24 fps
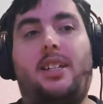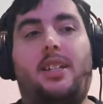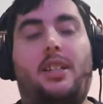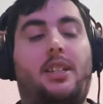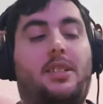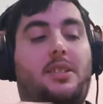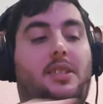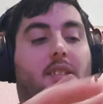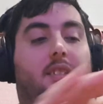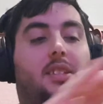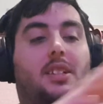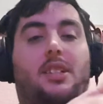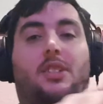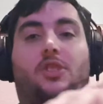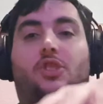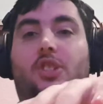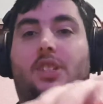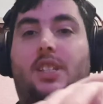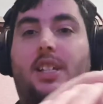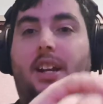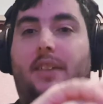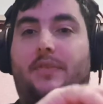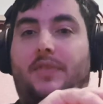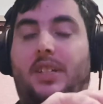instead of
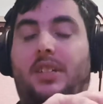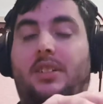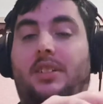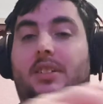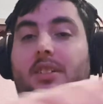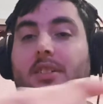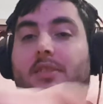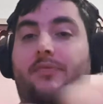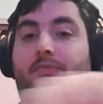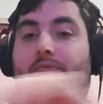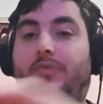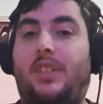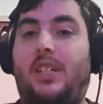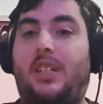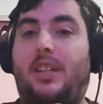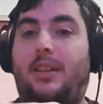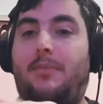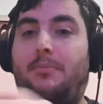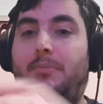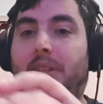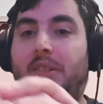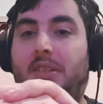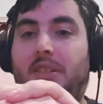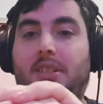just having
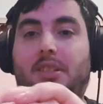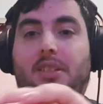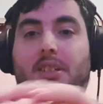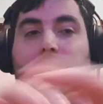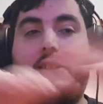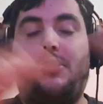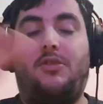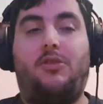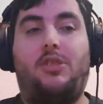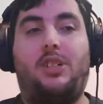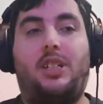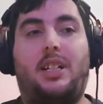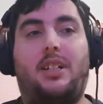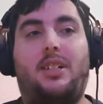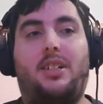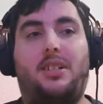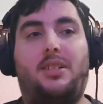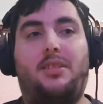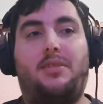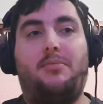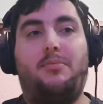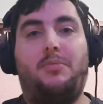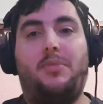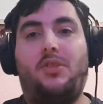Ember Silica on her
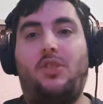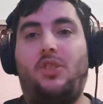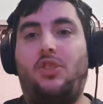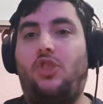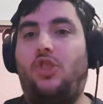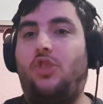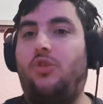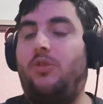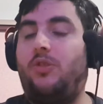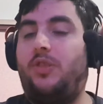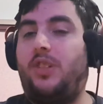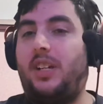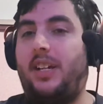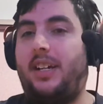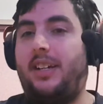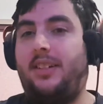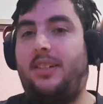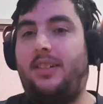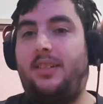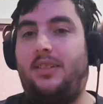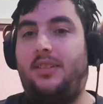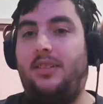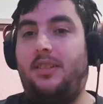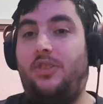arms, she also
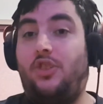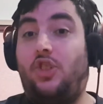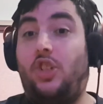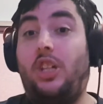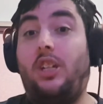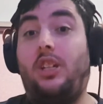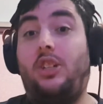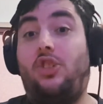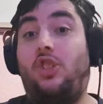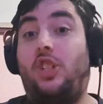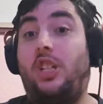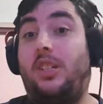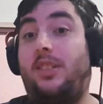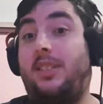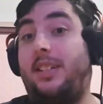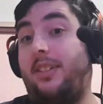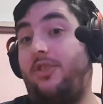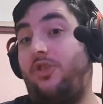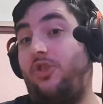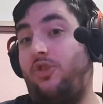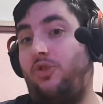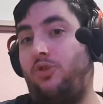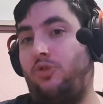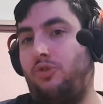had, she
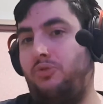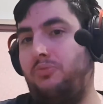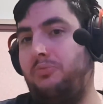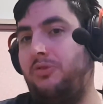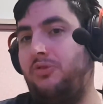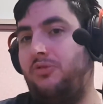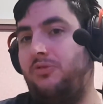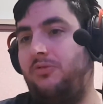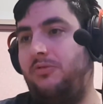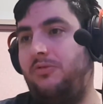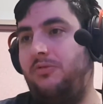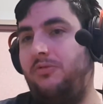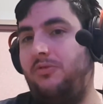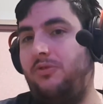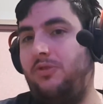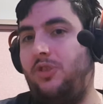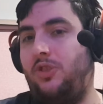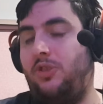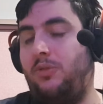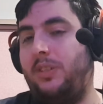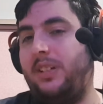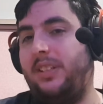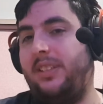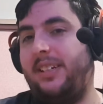attached 2 more
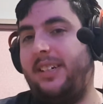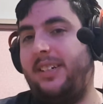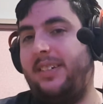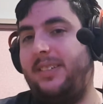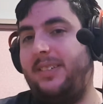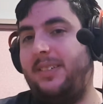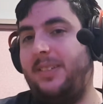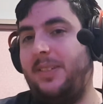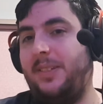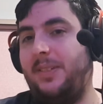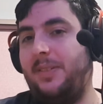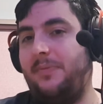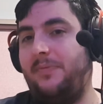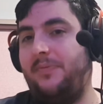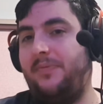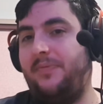to her legs.